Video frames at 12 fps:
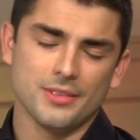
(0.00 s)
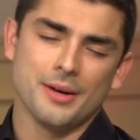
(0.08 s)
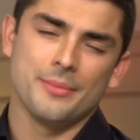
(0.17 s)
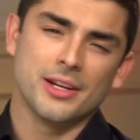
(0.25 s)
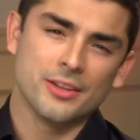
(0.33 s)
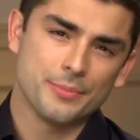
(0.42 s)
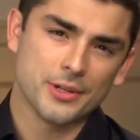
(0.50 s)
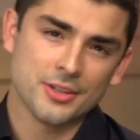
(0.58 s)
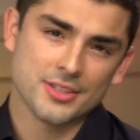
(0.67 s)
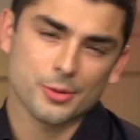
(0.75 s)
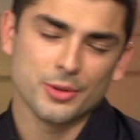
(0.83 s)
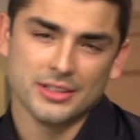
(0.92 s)
I made an
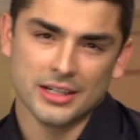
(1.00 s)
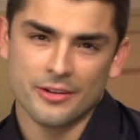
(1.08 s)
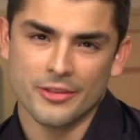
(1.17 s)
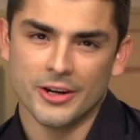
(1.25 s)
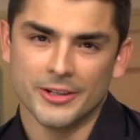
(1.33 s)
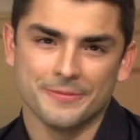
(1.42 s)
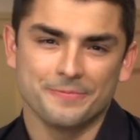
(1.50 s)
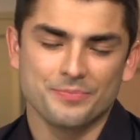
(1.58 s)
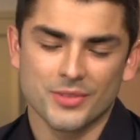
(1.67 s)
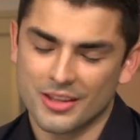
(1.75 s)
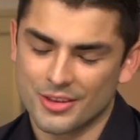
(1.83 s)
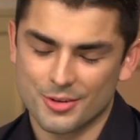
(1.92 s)
appearance, I went down there.
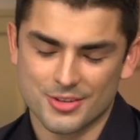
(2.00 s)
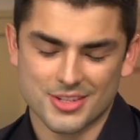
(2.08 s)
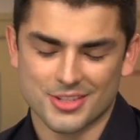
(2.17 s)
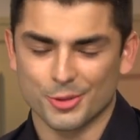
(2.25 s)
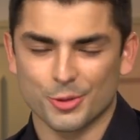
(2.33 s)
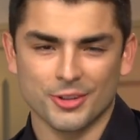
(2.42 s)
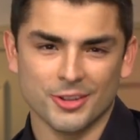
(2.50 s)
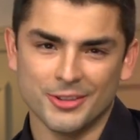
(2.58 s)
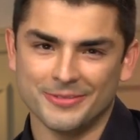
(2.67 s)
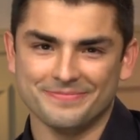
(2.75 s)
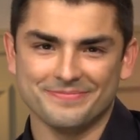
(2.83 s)
And there was this little girl,